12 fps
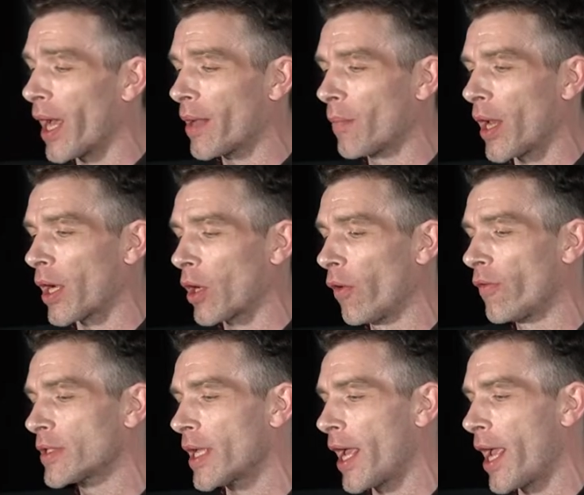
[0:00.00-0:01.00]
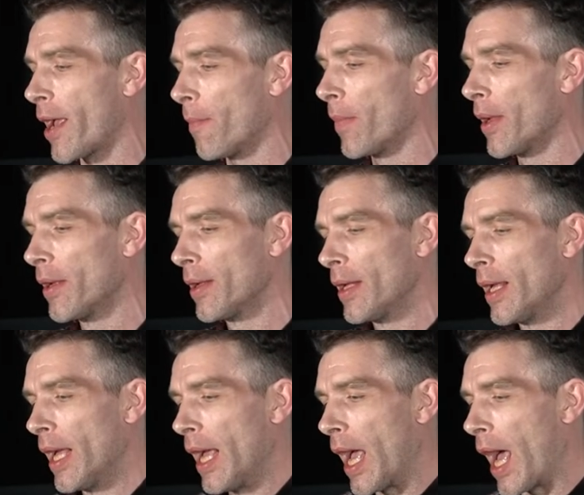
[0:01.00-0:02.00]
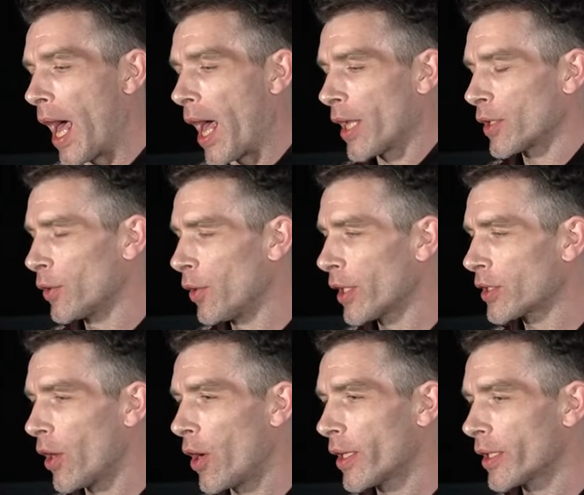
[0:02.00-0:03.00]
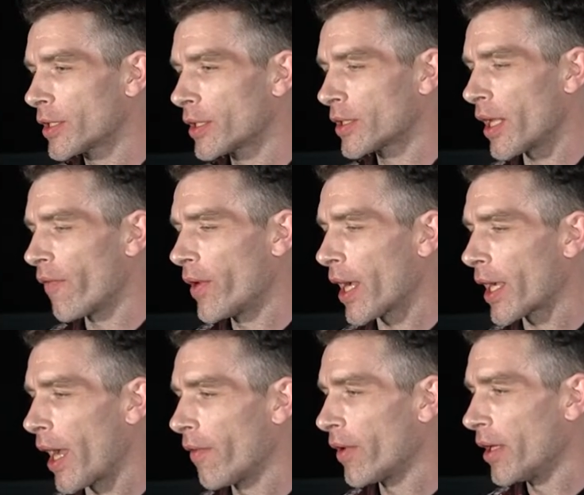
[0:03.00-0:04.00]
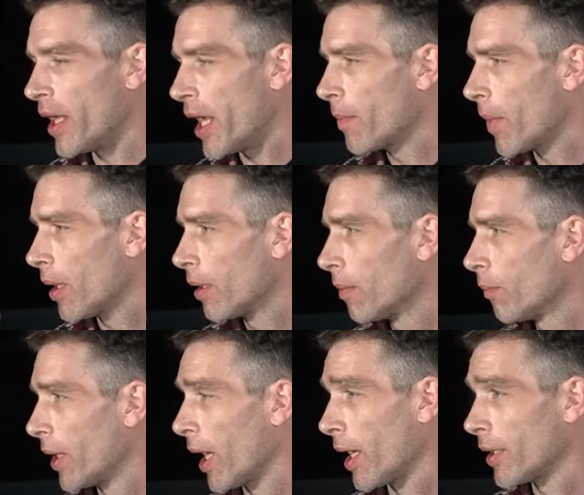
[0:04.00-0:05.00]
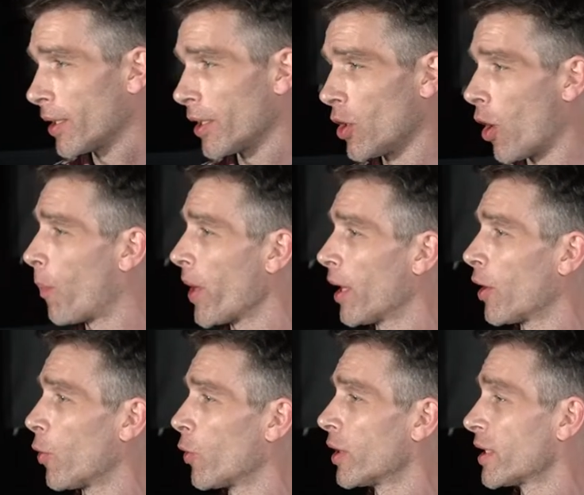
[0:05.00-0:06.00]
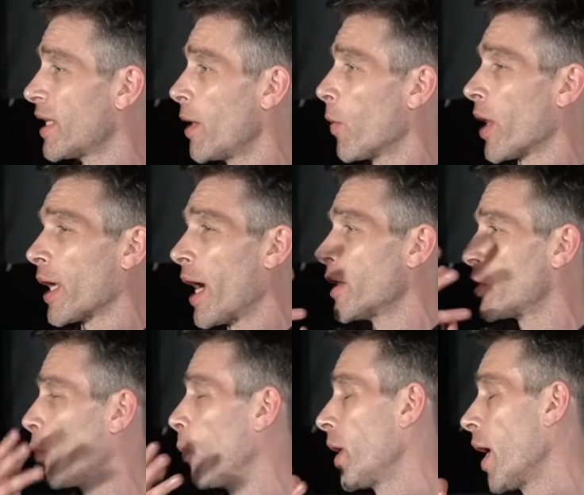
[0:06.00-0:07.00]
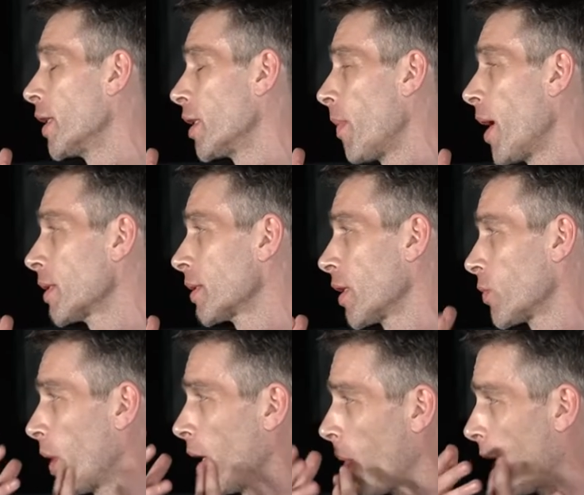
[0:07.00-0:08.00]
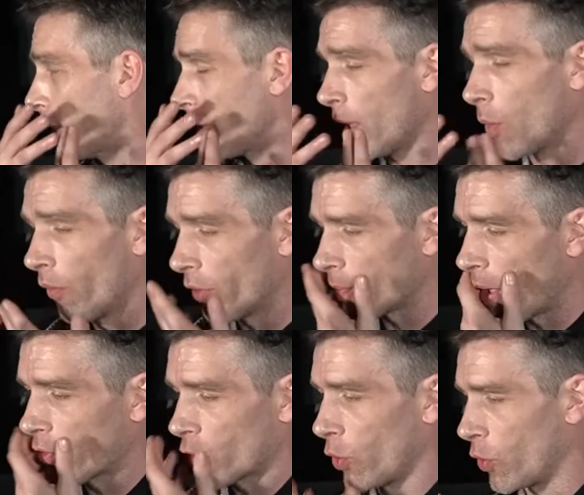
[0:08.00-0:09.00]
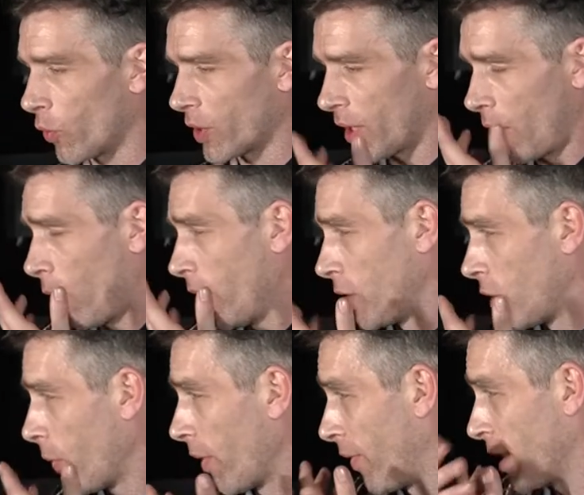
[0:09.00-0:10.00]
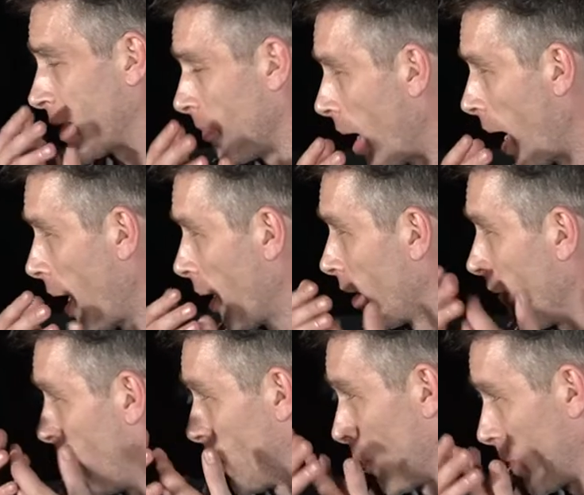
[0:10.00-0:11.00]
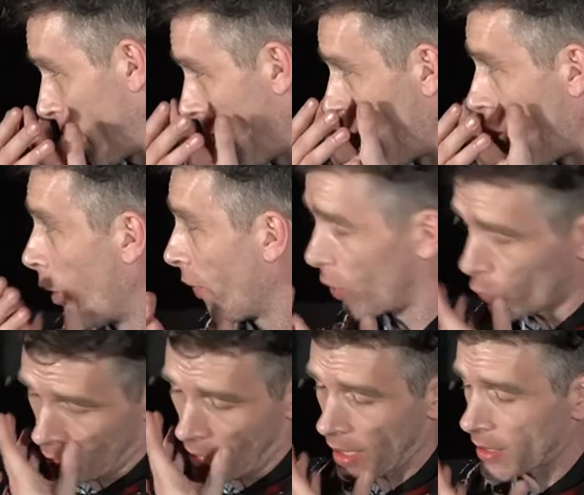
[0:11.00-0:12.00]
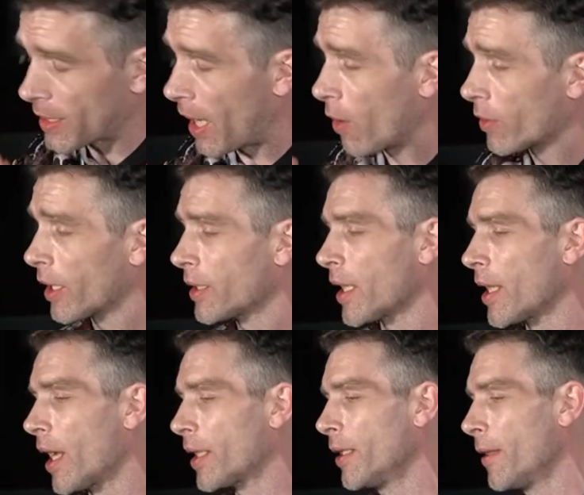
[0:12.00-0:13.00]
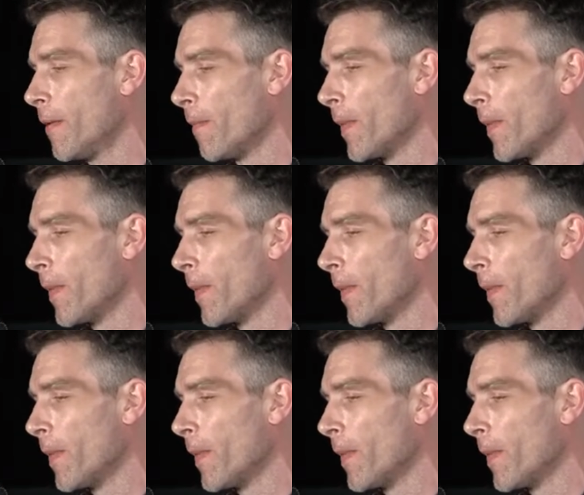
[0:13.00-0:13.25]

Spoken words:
hat and black gloves. I don't know, it's hard. It's just having that kind of enigma behind not being able to see what that guy's doing behind the mask. That's why he wears the tape over his mouth, so you don't see what he's doing, if he's smiling, if he's upset, or he doesn't make the sound, things like that.